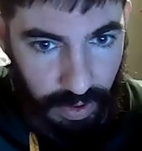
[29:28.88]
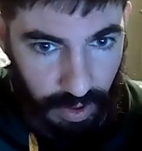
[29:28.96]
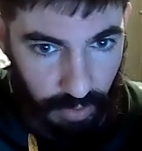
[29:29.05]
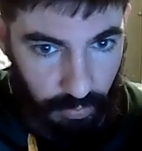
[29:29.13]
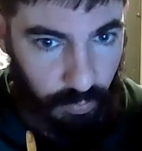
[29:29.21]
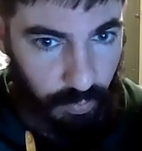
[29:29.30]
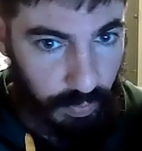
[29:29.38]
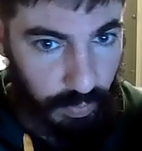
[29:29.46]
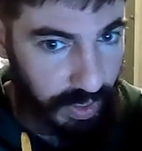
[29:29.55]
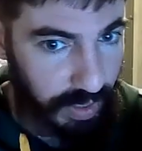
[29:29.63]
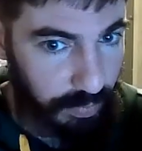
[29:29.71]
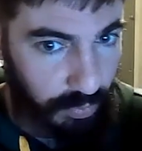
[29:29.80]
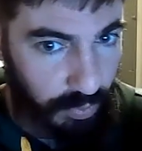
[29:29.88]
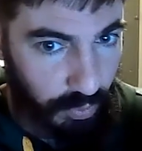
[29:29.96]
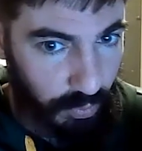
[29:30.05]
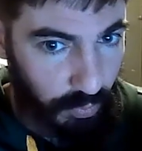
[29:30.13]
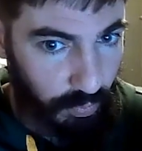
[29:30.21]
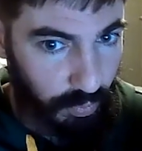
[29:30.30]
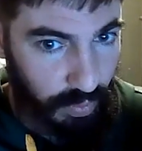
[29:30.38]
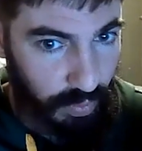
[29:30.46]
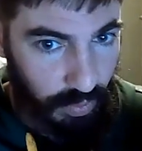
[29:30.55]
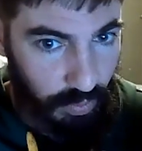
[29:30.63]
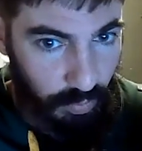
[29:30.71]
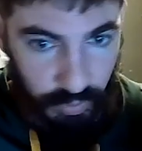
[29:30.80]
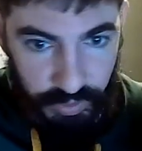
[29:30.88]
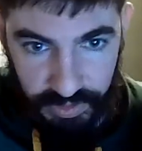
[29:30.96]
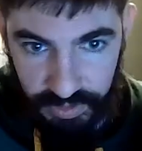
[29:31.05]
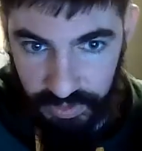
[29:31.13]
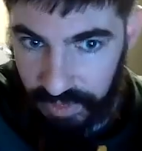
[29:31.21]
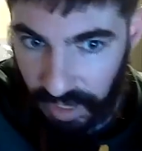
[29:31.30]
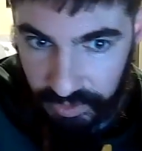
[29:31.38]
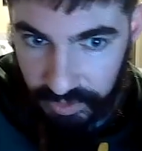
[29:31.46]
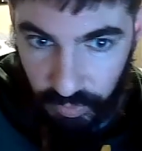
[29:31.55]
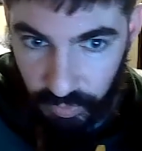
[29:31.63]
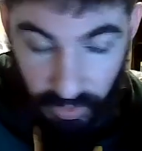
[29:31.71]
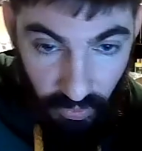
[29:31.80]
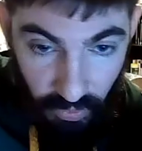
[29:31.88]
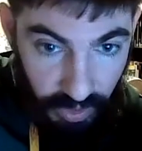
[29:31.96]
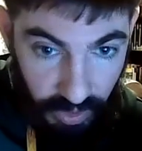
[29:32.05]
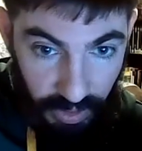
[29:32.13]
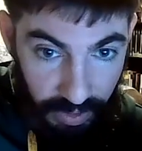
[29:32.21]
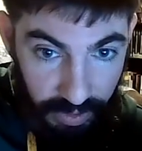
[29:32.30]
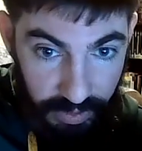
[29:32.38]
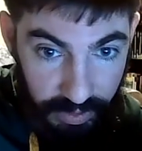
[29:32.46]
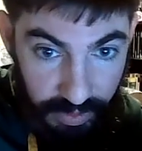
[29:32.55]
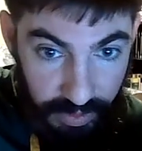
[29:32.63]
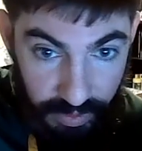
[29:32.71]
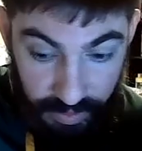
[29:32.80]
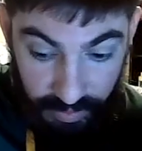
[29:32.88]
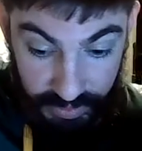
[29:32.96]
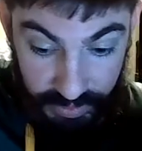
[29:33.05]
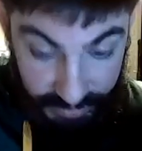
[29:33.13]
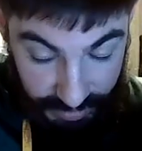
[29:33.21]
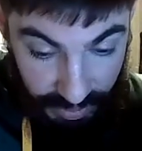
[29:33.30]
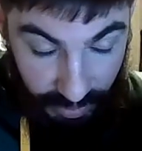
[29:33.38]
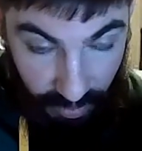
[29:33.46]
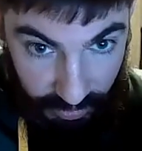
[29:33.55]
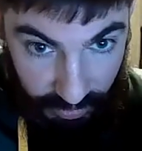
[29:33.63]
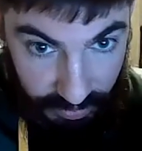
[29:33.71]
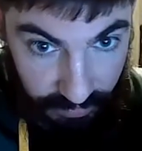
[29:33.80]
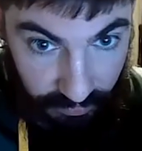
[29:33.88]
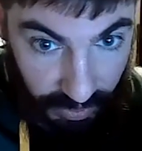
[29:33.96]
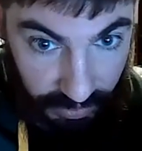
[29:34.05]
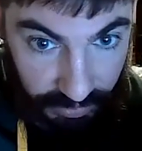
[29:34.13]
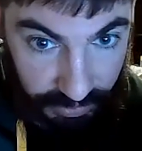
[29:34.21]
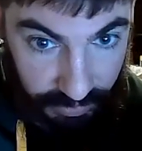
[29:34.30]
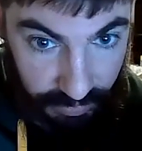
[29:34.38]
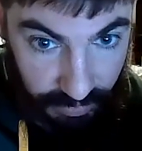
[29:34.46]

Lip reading: the people who were just tasked with looking at this thing on its face